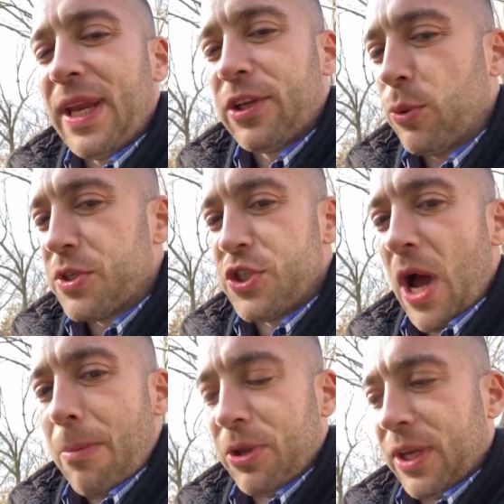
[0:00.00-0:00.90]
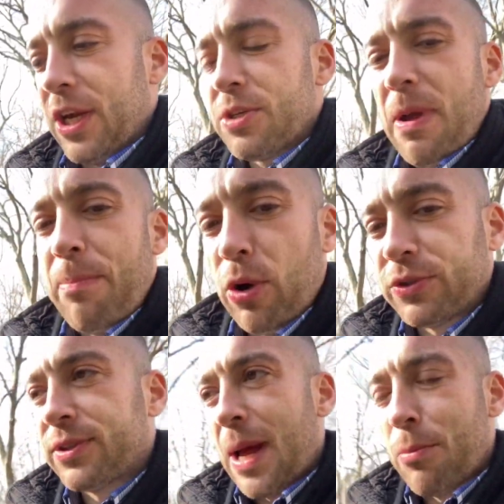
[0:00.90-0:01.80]
it do its job. You're like, here's my post.
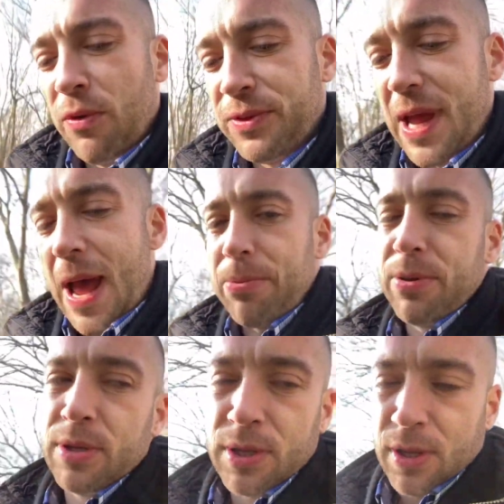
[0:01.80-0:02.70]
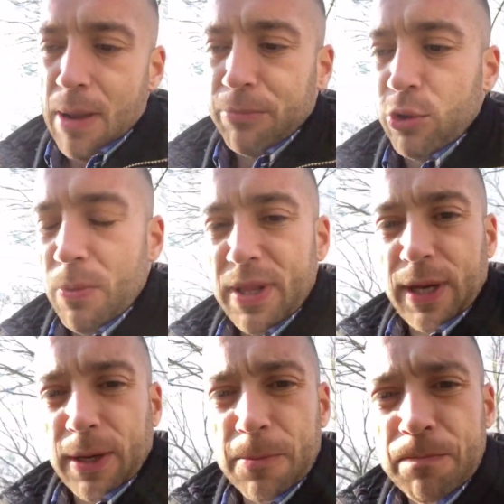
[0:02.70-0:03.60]
I'm off the app. I'm doing my thing.
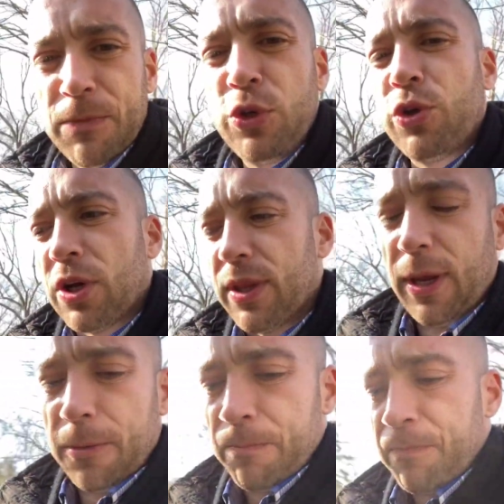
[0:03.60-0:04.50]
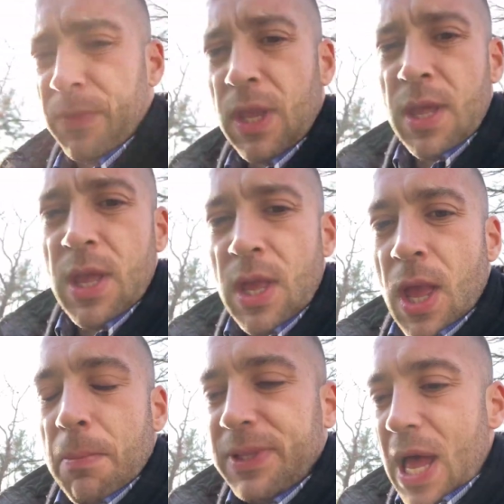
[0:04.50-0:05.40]
You do your thing.
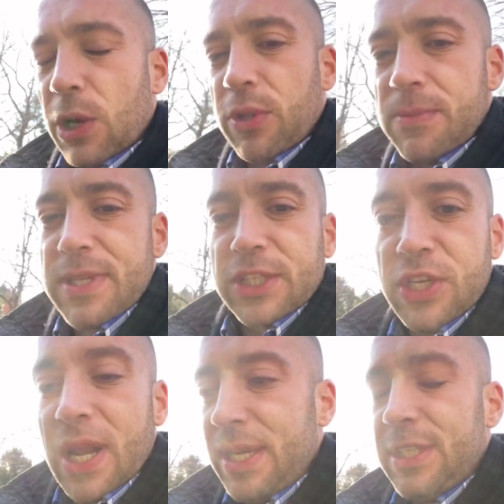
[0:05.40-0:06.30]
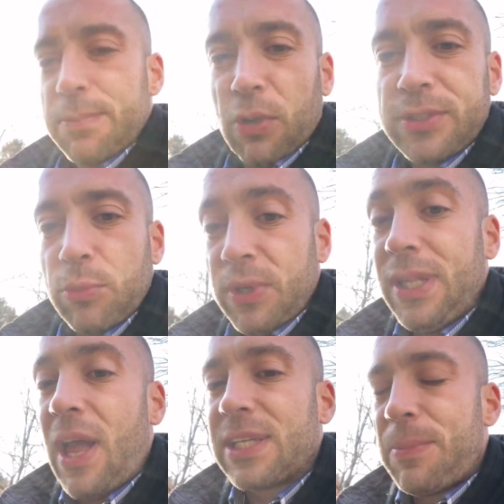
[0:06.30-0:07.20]
But the algorithm's like, shit, I need this person. When he
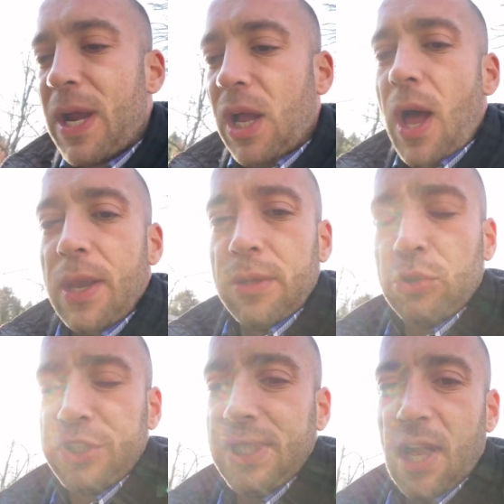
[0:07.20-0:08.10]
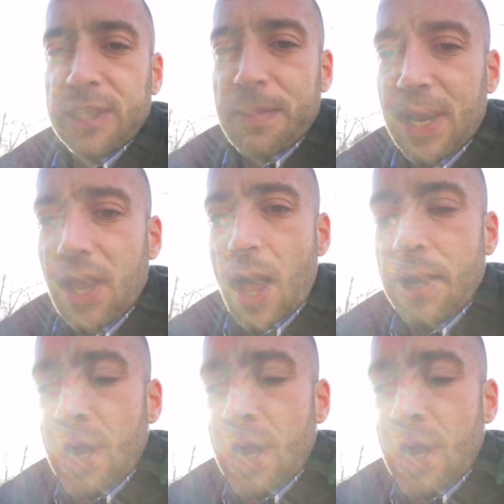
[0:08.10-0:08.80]
logs back on, or she logs back on,